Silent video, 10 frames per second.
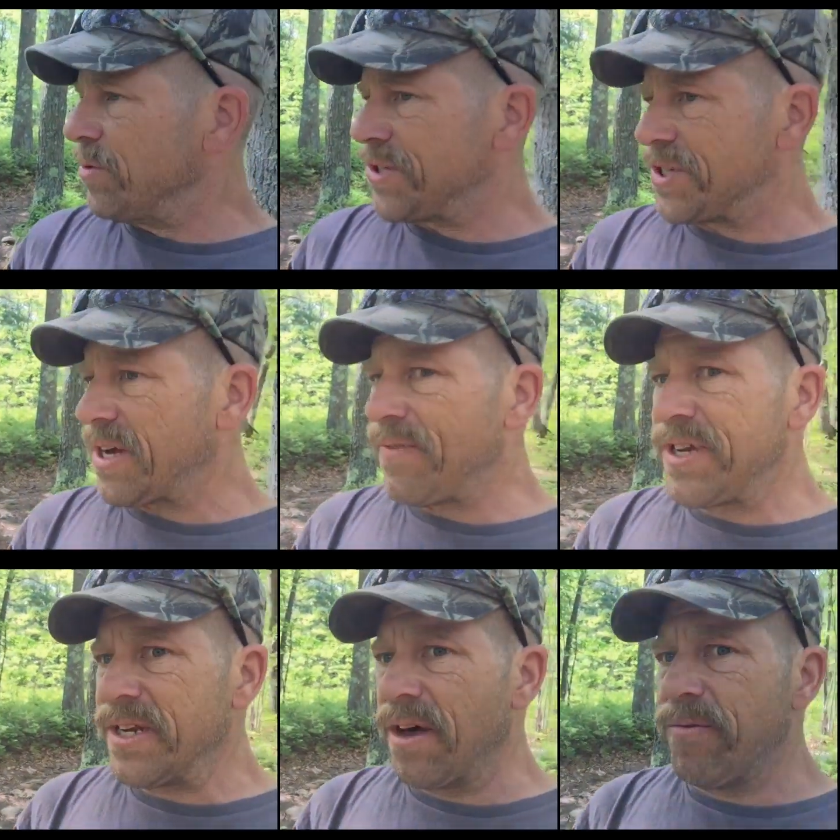was a
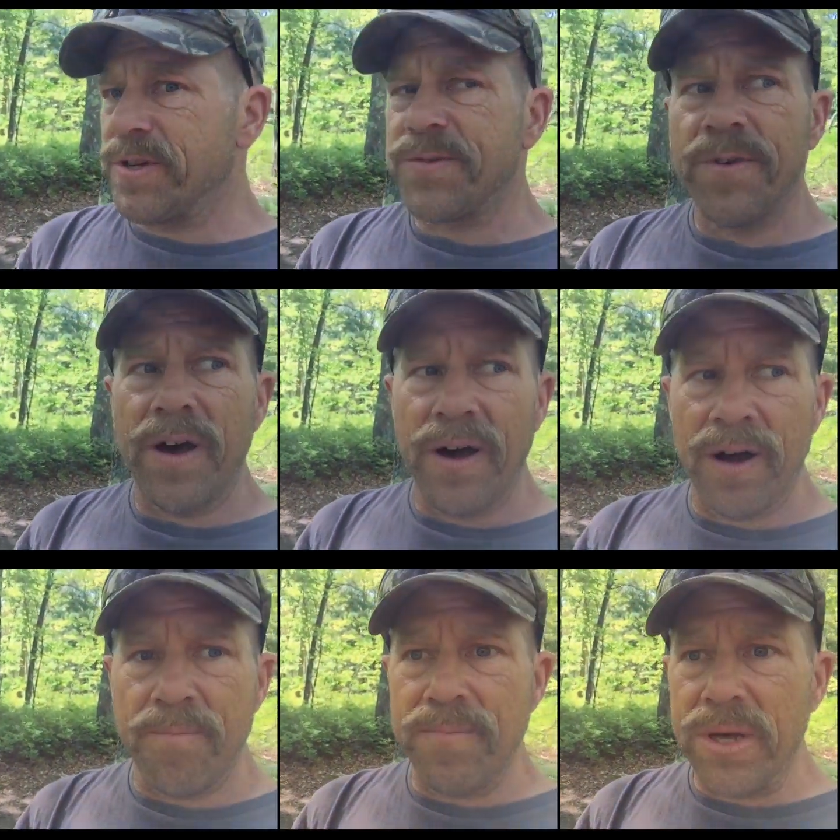seventeen hundreds
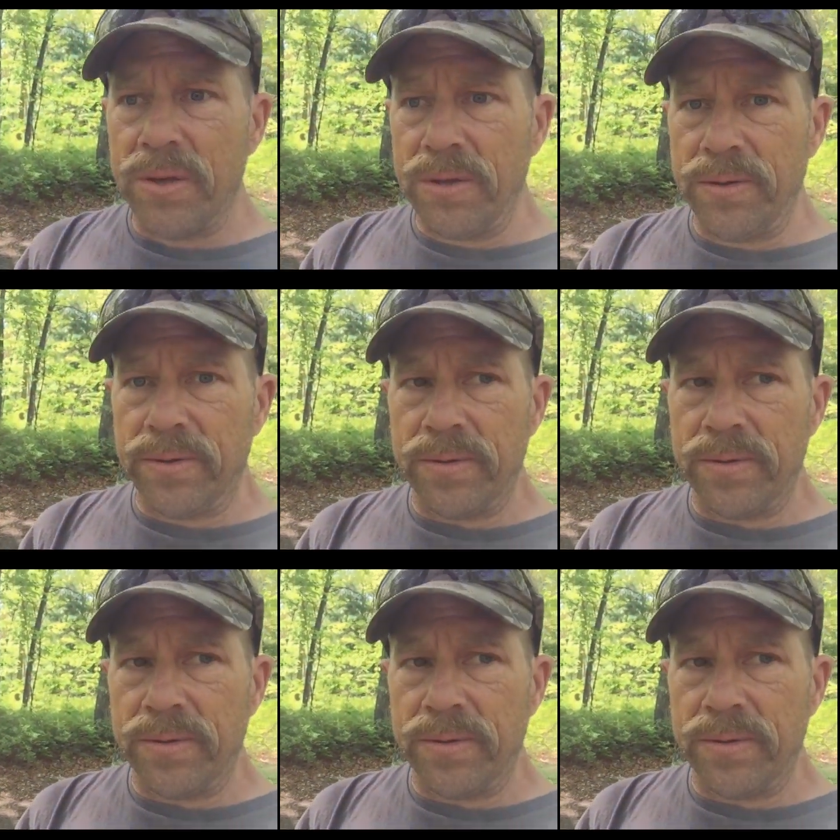uh, mill